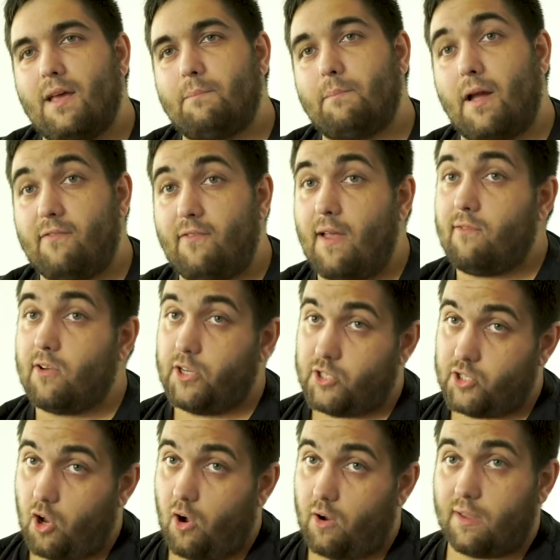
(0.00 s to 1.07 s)
My favorite
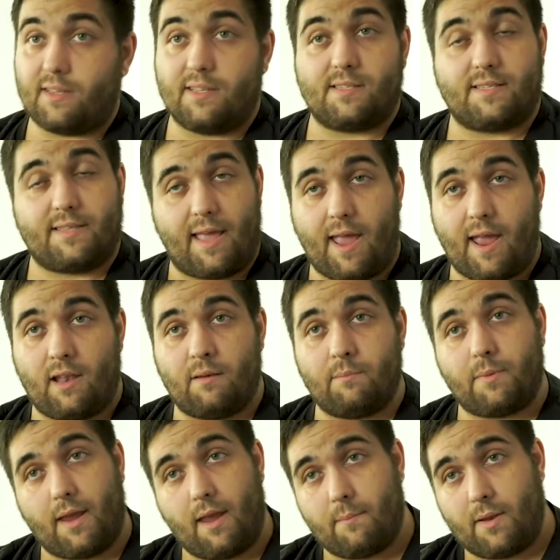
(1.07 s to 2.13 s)
song is Stan
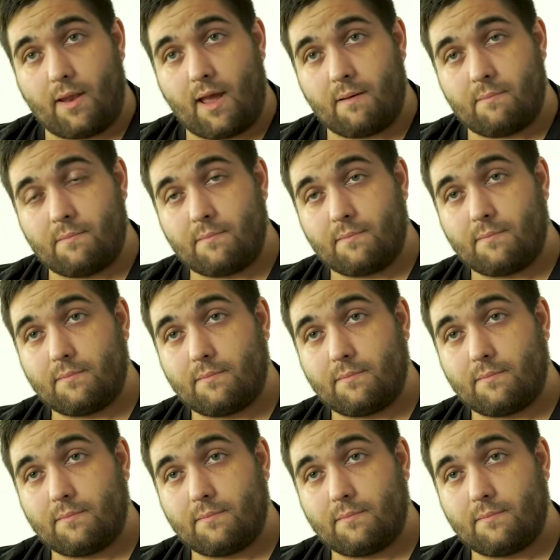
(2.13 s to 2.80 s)
by Eminem.